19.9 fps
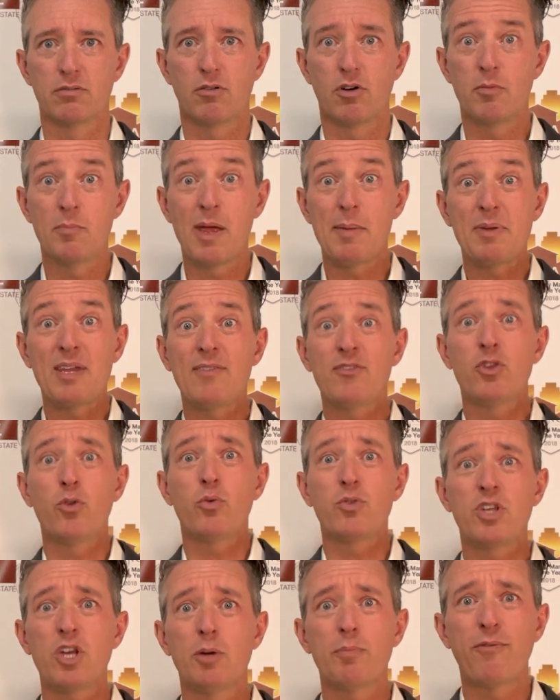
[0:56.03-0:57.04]
or maybe even the
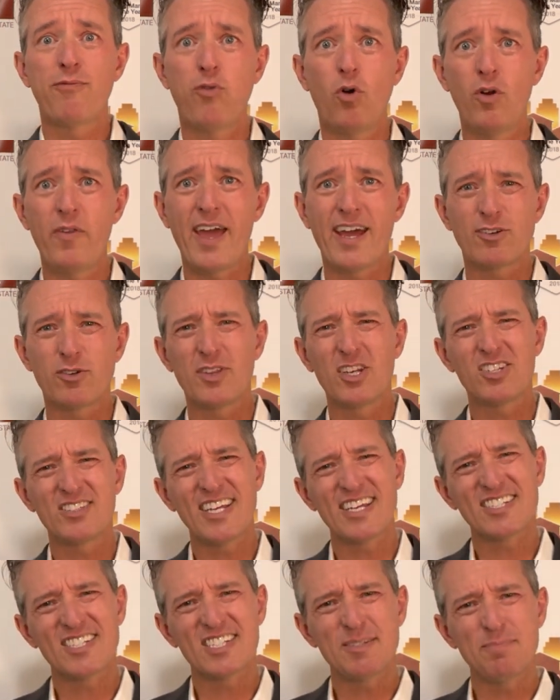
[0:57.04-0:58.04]
year before that, or they just
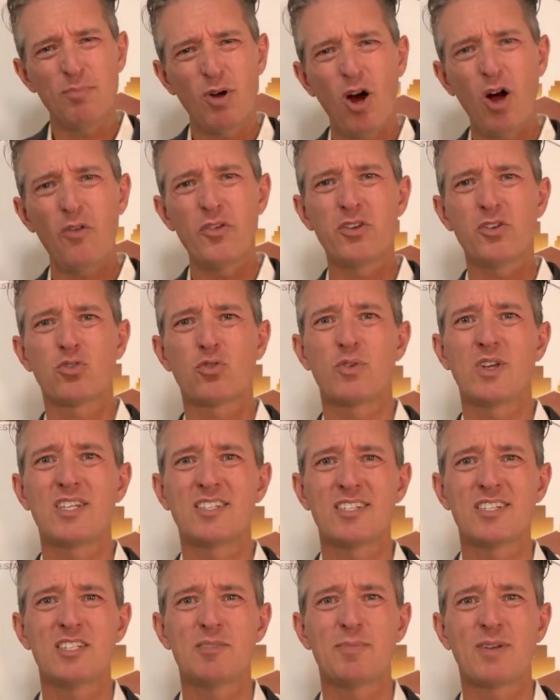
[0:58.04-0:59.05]
had small
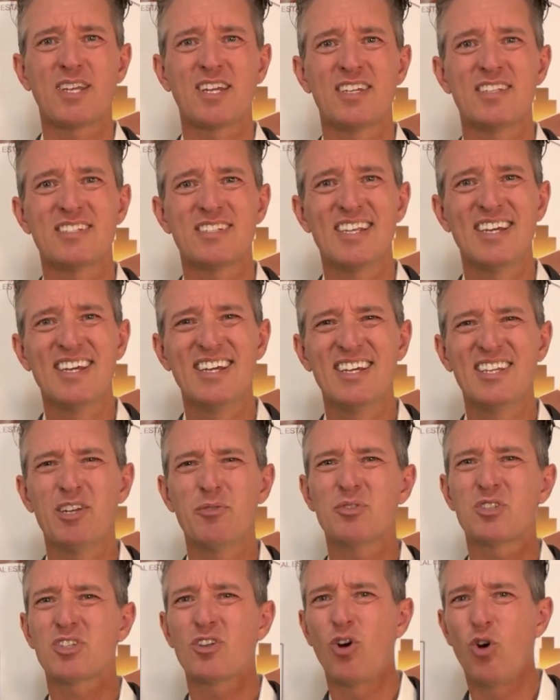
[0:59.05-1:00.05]
increases because there
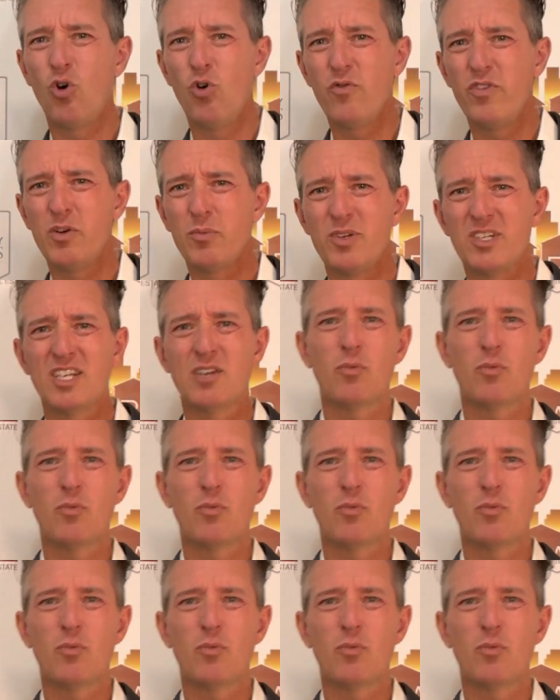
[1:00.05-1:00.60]
was COVID and we didn't